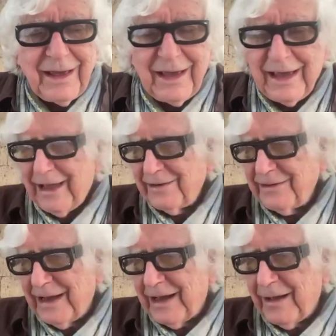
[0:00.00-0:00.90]

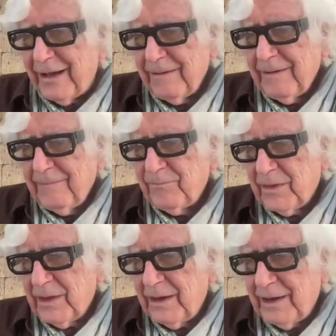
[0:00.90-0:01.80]
And I
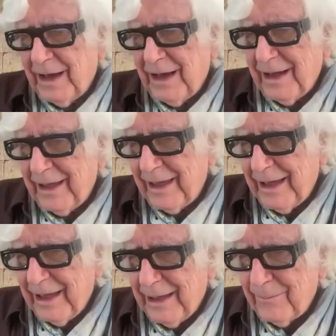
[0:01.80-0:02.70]

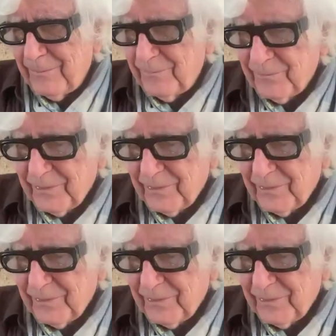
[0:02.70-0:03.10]
am